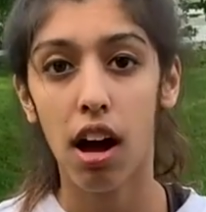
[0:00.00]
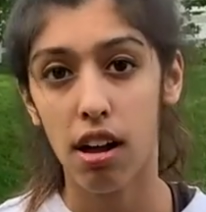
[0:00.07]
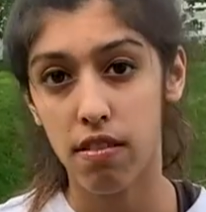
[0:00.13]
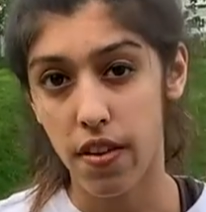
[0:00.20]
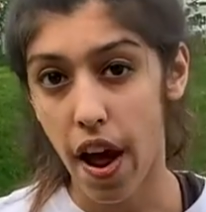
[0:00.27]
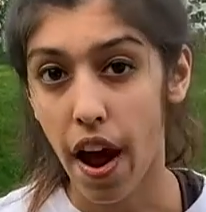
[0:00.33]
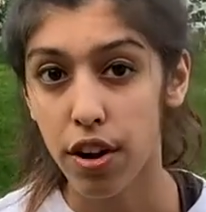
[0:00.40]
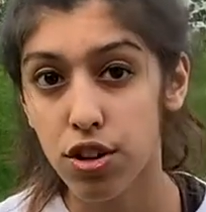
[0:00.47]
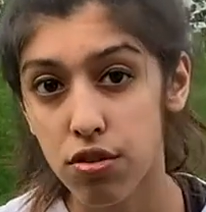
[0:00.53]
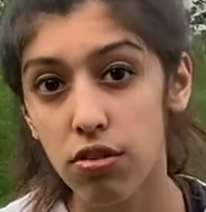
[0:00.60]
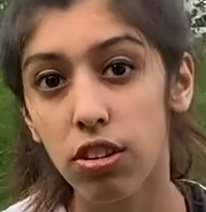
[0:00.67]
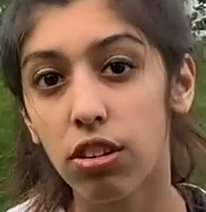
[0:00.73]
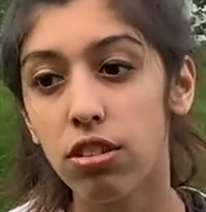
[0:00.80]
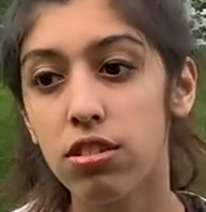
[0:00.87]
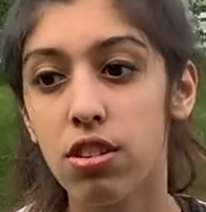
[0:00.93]

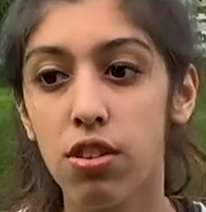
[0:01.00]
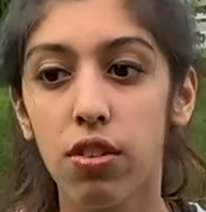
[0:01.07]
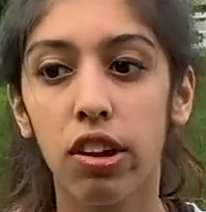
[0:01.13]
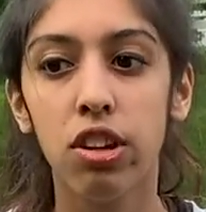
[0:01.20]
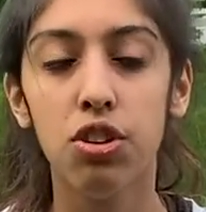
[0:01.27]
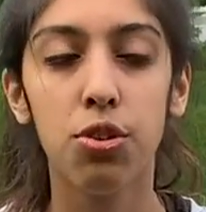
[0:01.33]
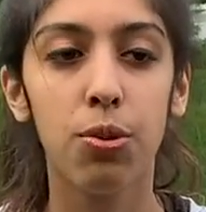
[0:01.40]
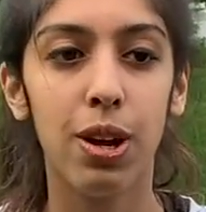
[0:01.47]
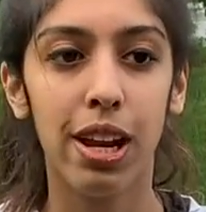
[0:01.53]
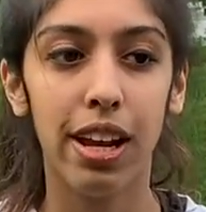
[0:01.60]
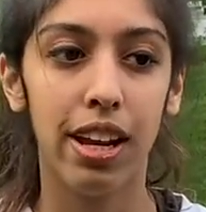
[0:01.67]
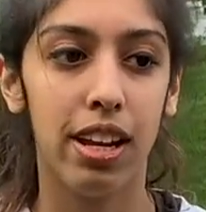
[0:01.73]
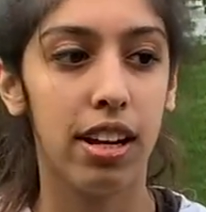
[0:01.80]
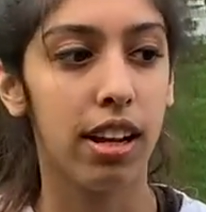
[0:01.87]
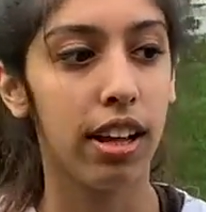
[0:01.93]
natural, so you can do it
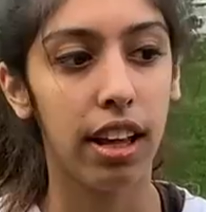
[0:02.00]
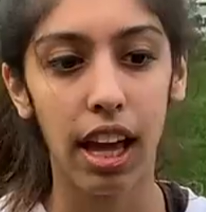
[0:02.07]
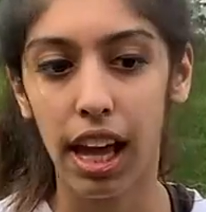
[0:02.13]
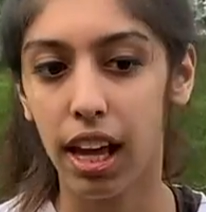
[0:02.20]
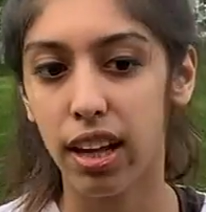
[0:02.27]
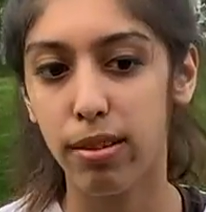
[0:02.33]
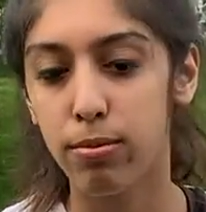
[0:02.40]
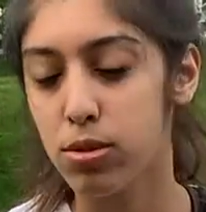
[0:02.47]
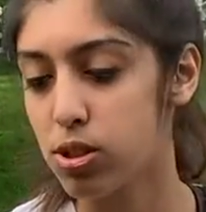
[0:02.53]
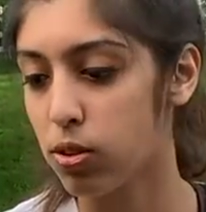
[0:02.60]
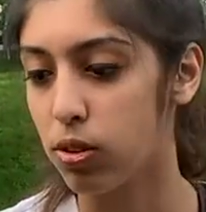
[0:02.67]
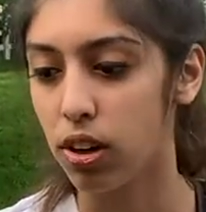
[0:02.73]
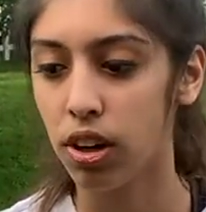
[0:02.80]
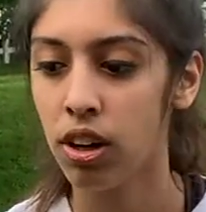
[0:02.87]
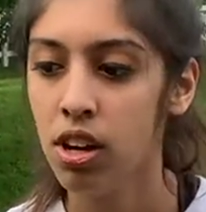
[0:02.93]
in games,
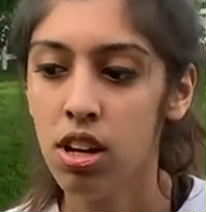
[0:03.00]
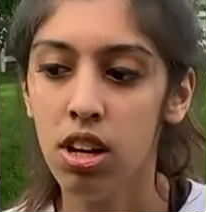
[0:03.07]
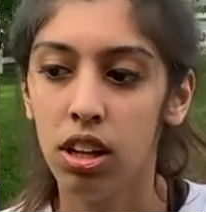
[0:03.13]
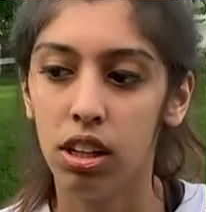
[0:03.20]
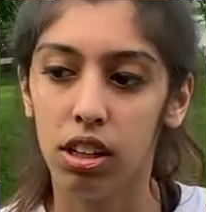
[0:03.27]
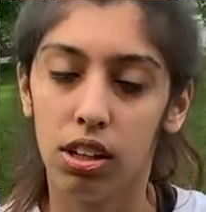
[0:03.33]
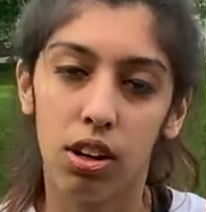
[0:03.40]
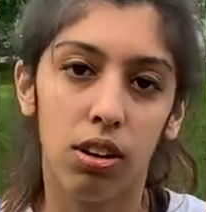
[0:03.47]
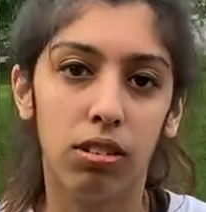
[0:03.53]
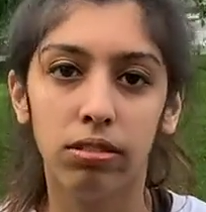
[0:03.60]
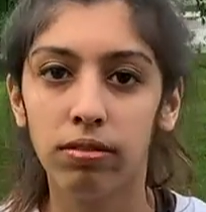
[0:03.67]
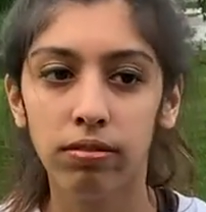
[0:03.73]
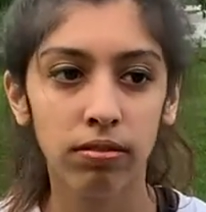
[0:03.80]
or you know,